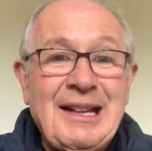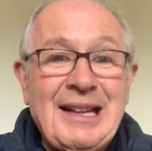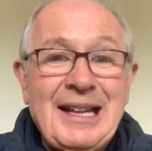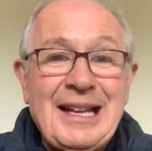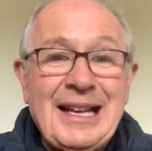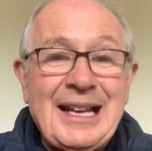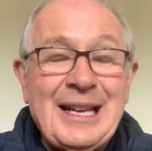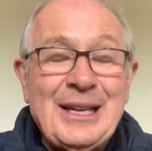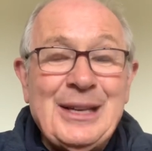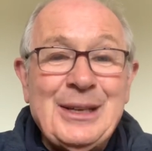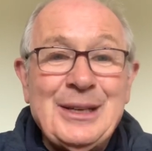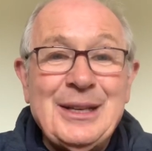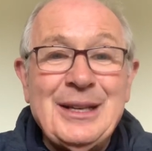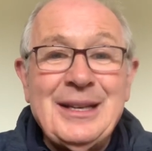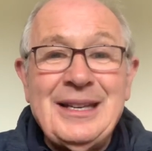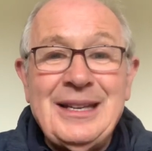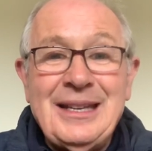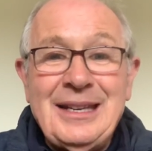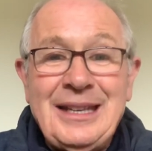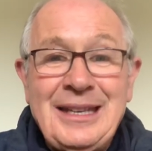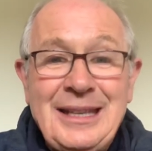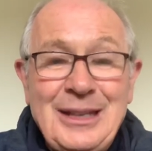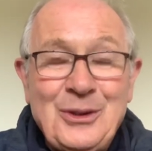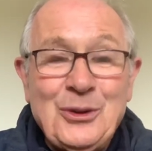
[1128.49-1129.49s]
and
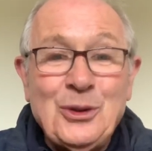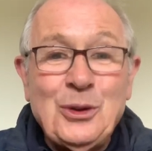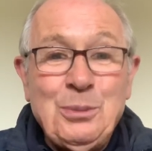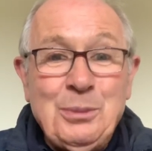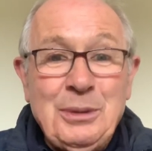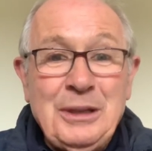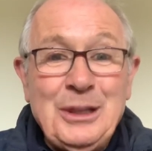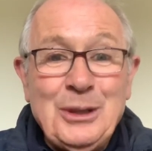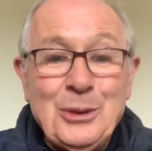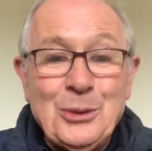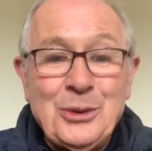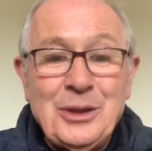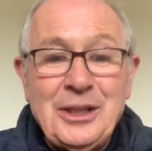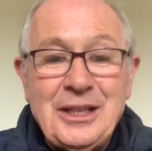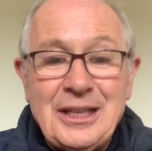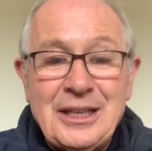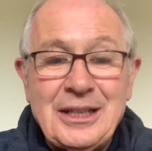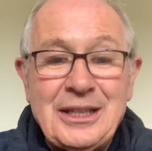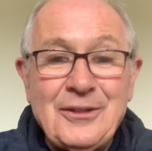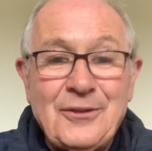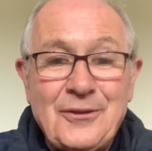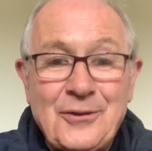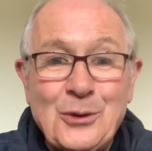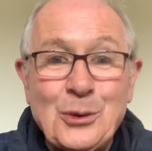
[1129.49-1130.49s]
he could be looking at
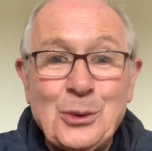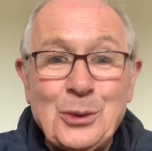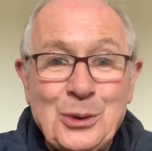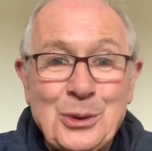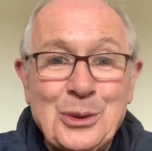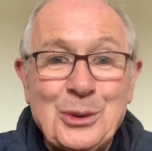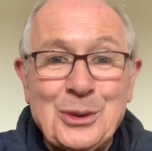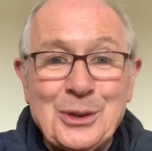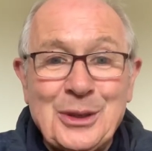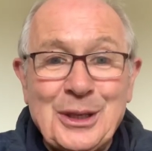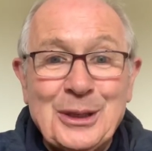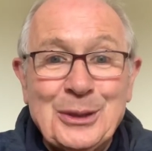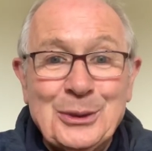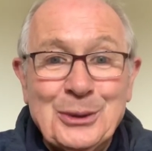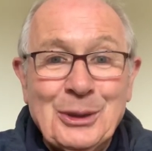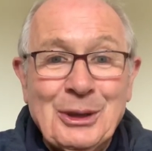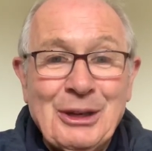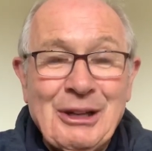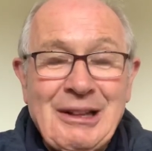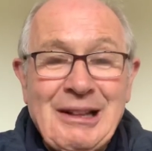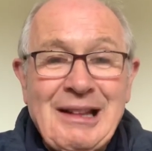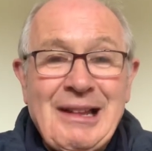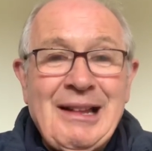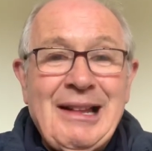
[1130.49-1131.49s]
the front door
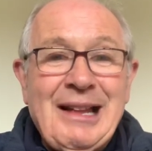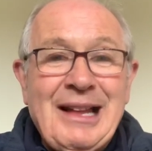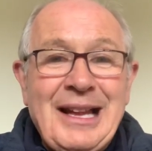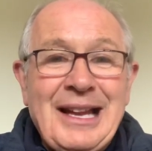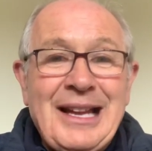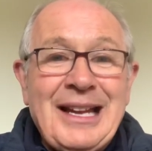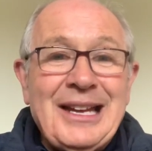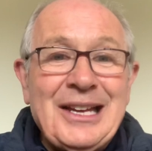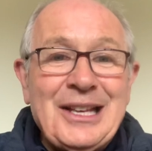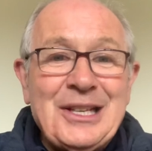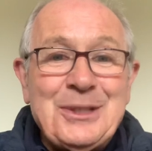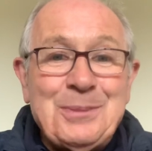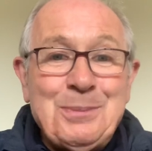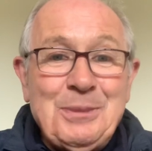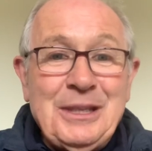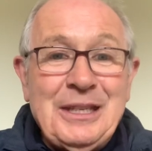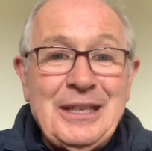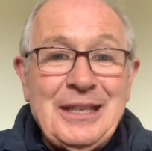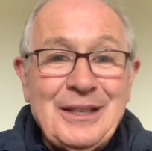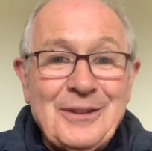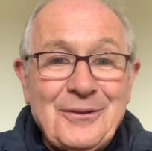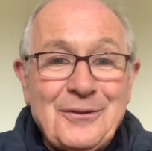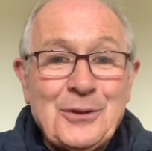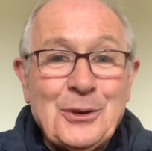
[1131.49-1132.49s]
now.
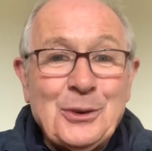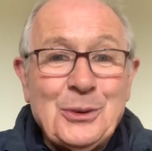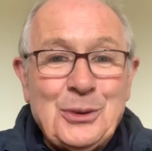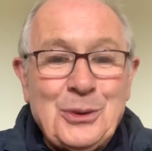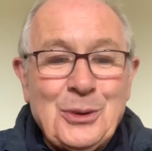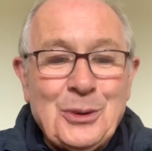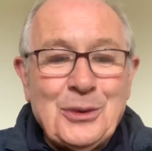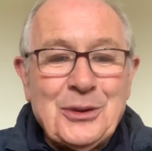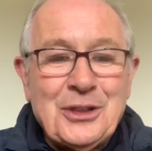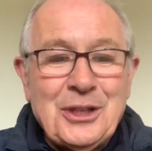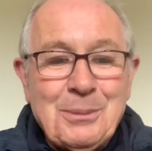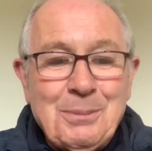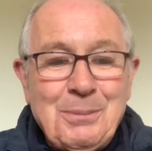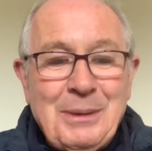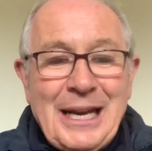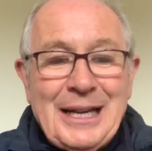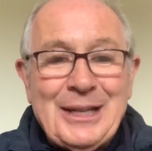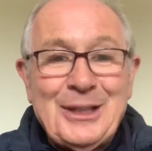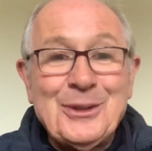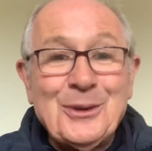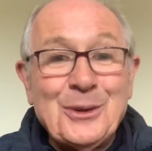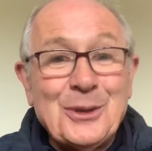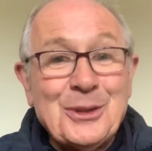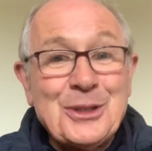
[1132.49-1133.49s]
Speaking of front doors and back
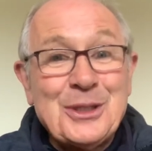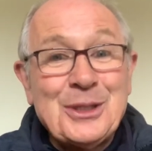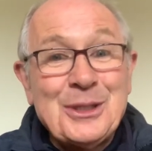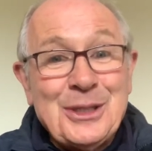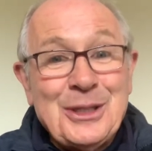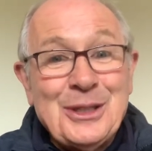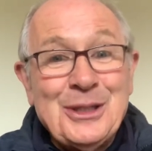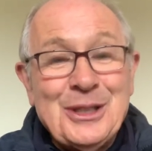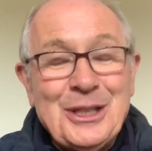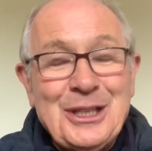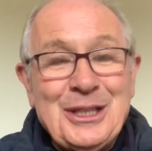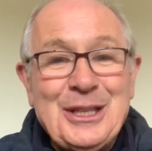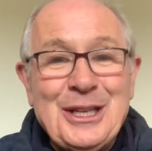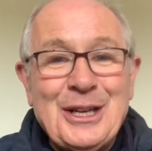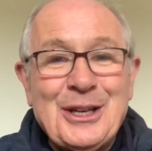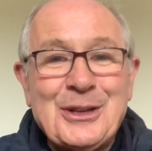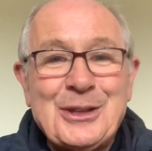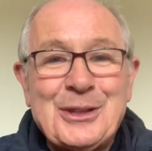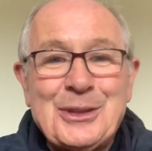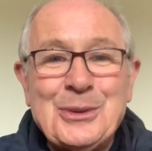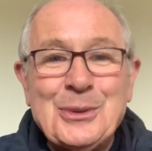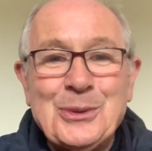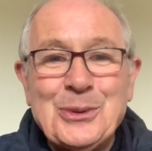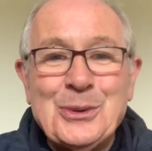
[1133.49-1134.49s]
doors, tonight there are
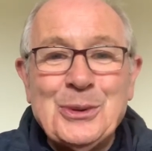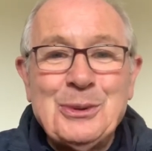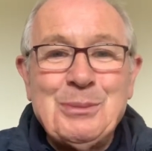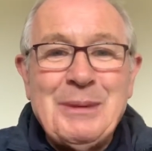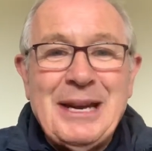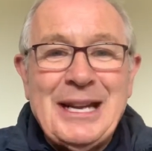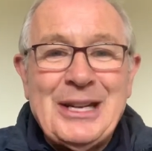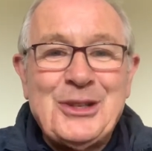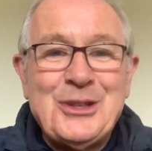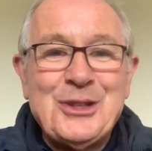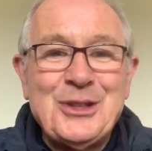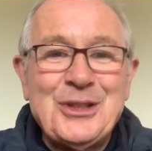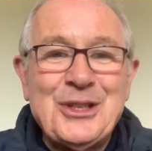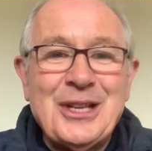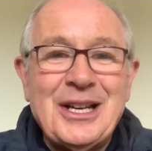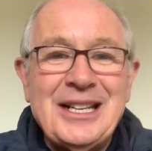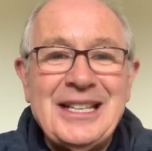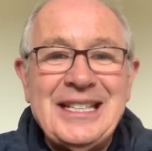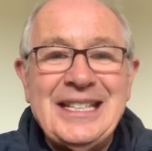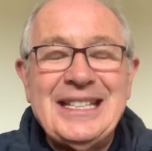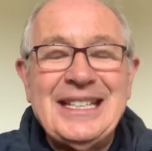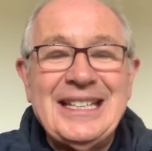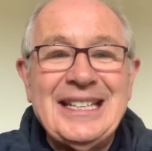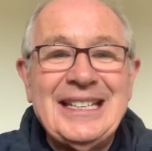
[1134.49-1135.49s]
2 good matches on
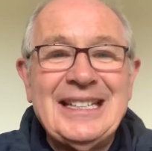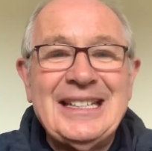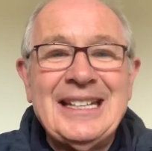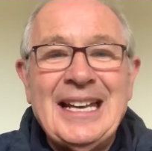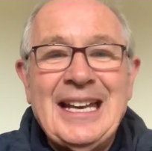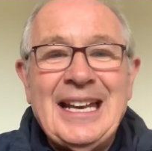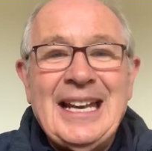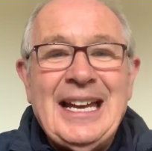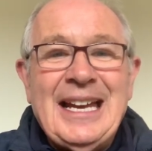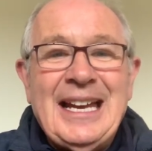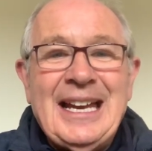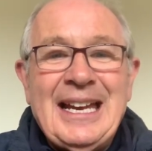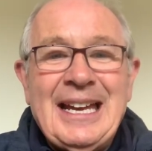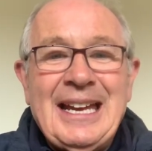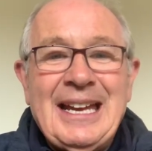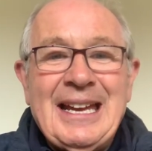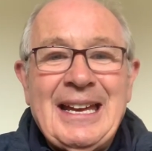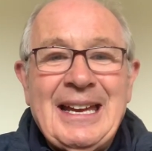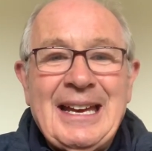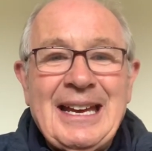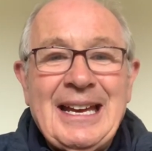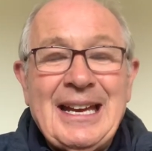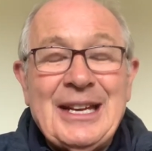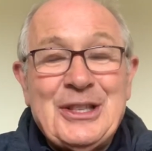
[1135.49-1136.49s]
again.
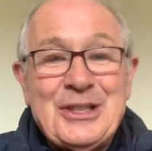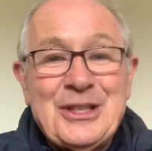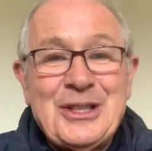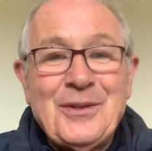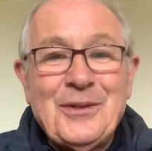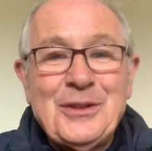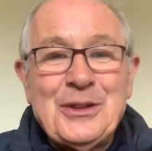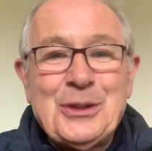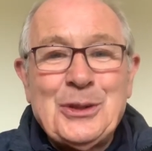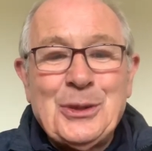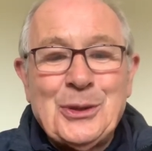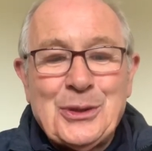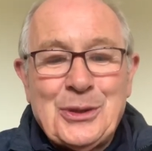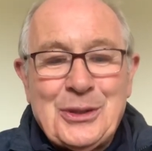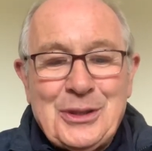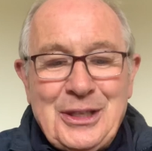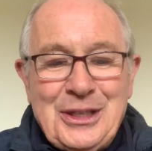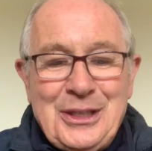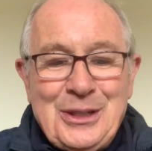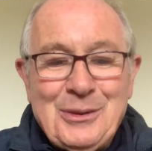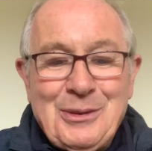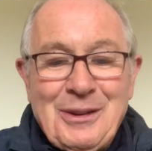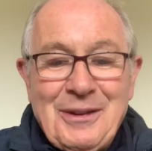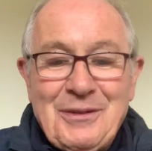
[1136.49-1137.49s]
At 7:30,
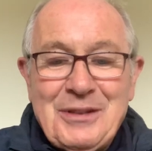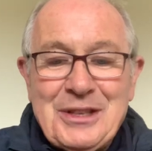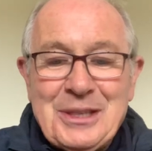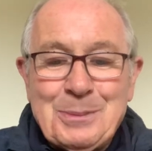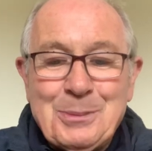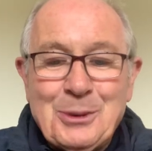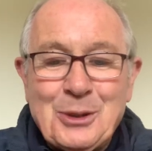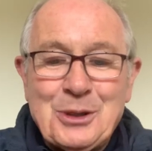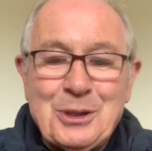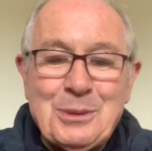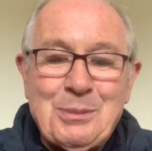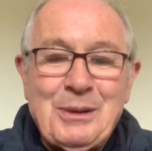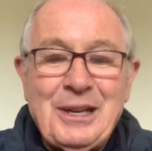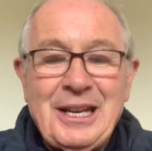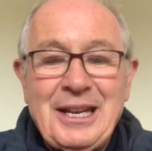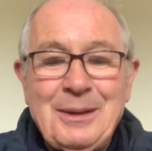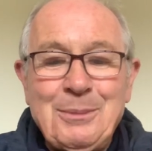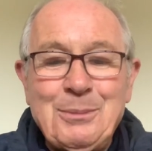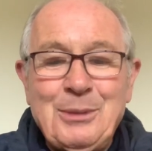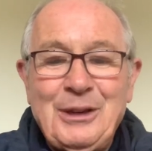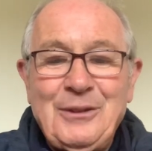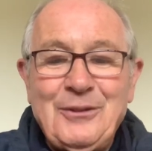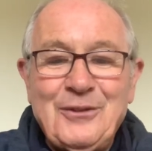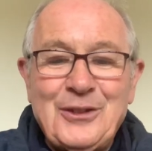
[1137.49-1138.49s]
you have Spurs playing
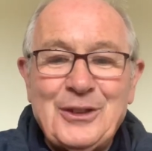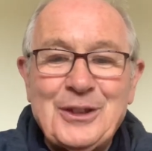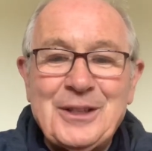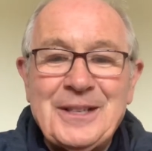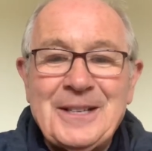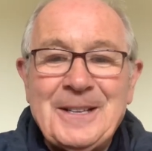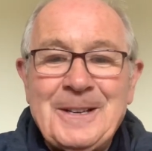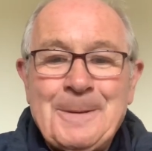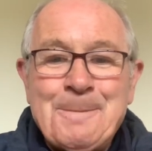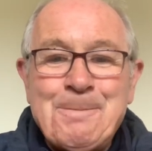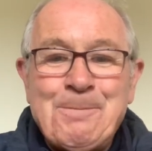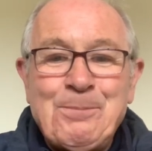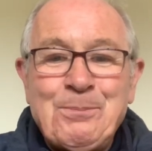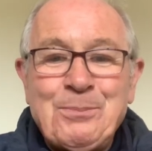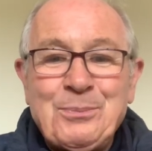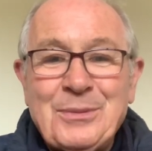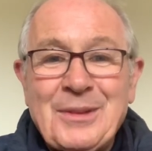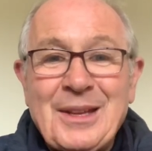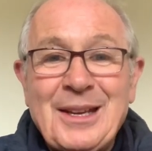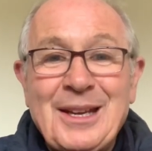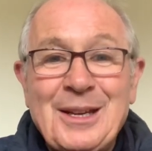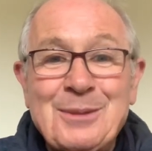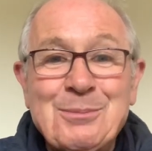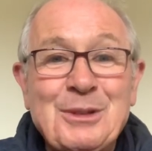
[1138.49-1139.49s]
Brentford.
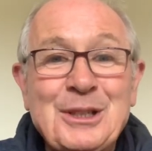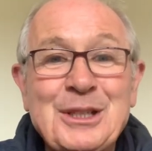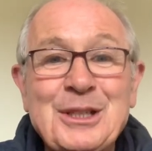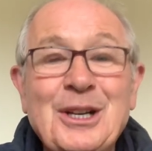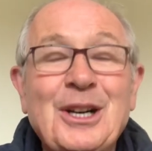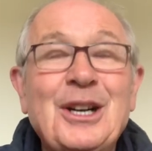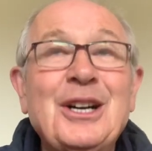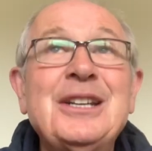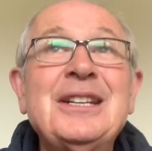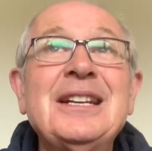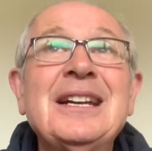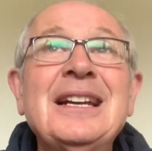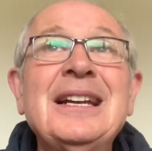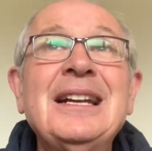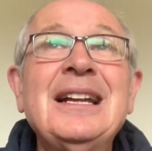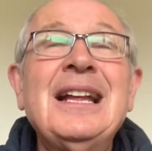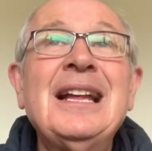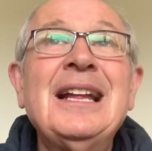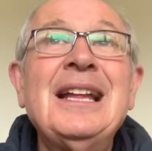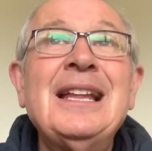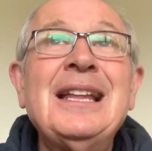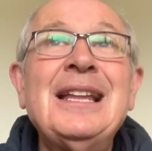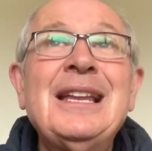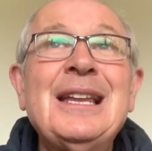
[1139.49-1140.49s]
Oh my God,
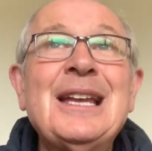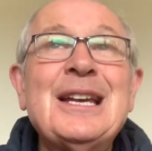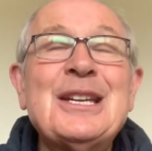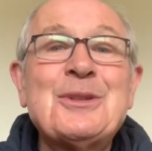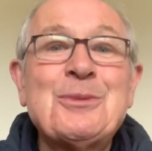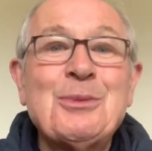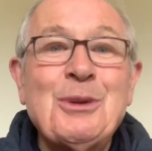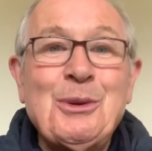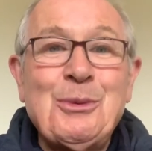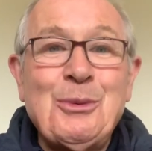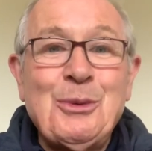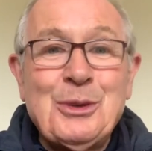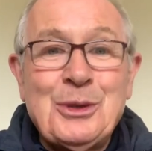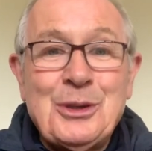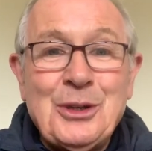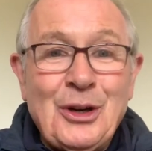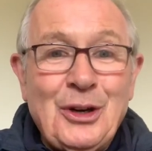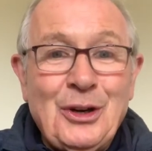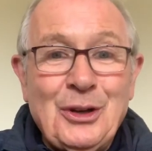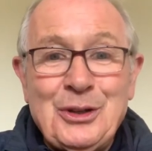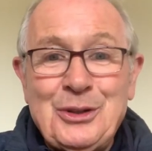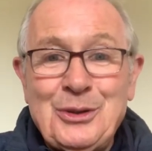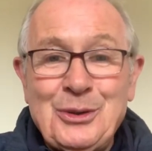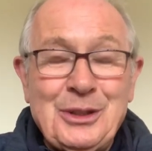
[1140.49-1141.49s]
last week we were
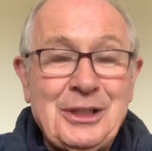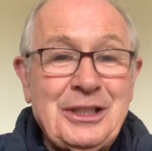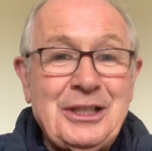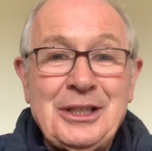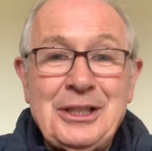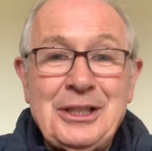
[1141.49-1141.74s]
talking to,